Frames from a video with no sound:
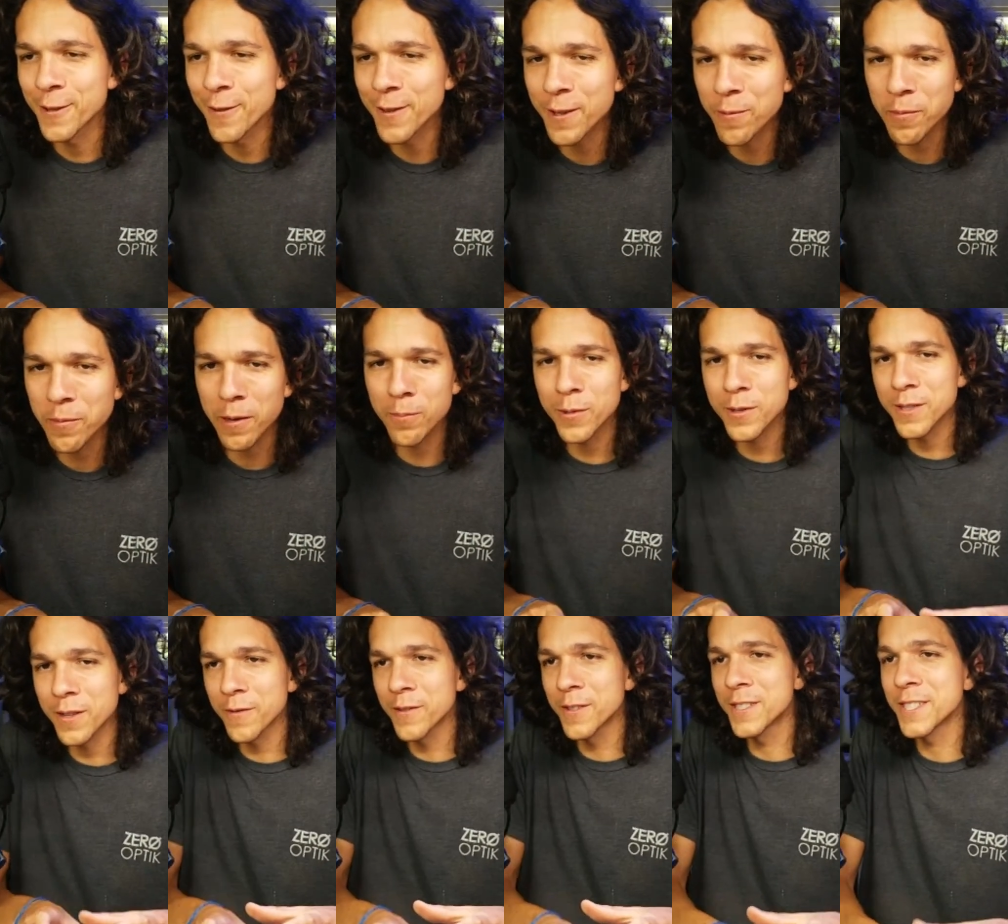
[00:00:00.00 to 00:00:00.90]
only members
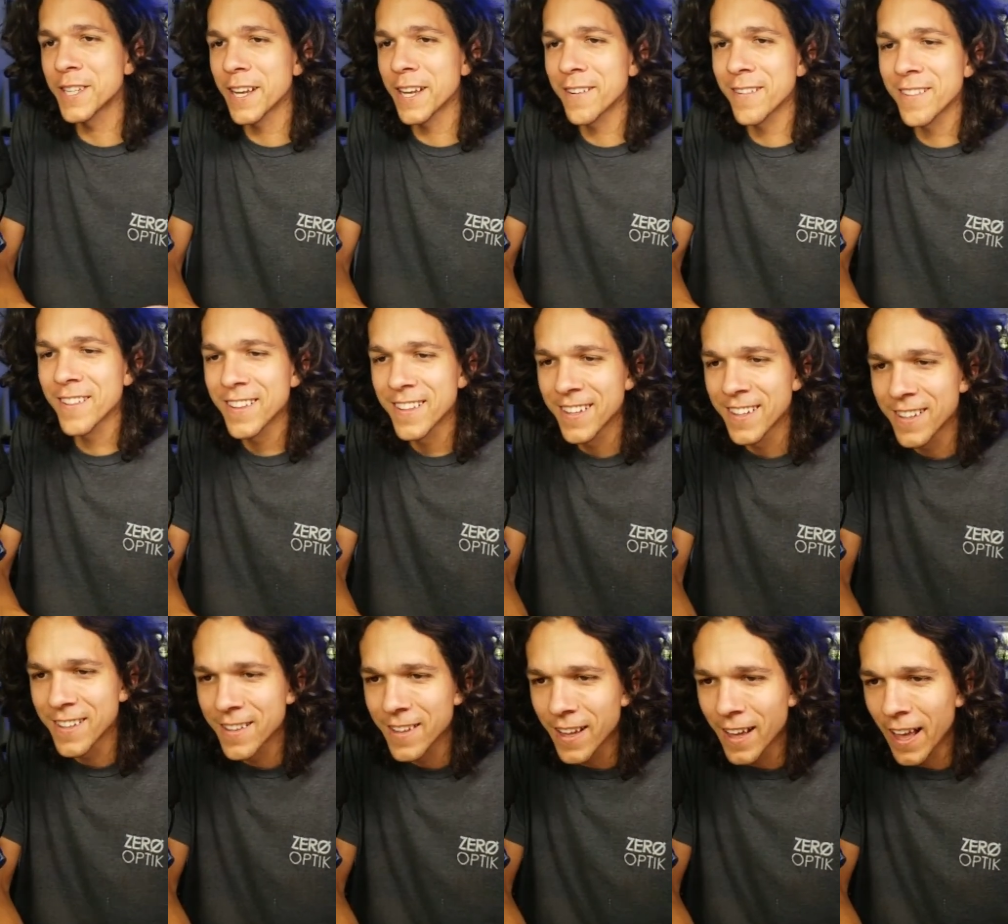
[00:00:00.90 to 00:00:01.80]
of the channel
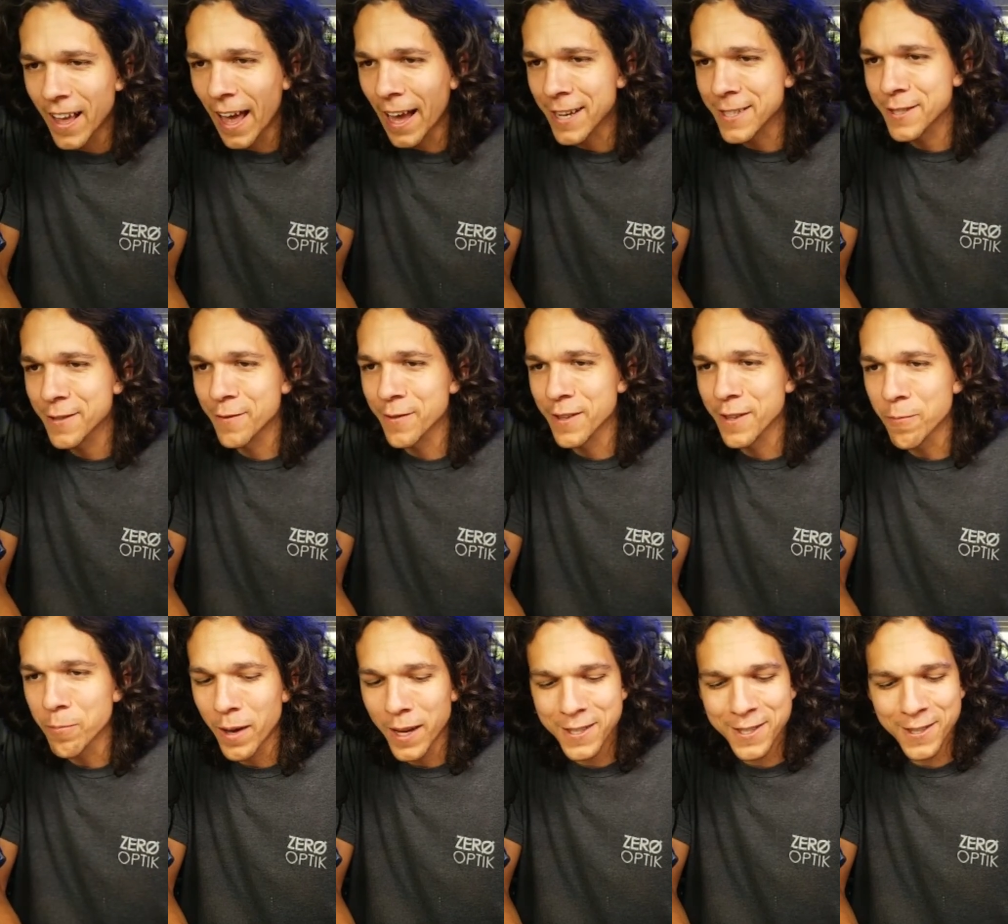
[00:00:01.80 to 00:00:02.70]
actively
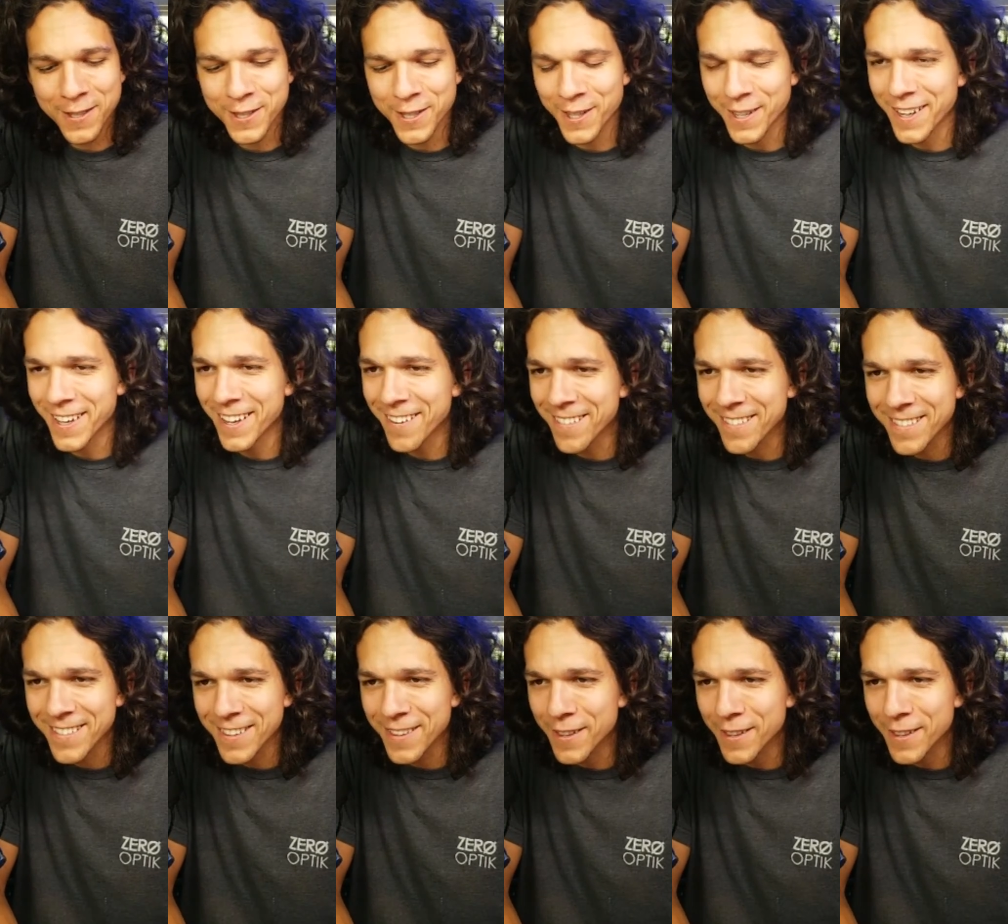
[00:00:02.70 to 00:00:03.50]
messaging now.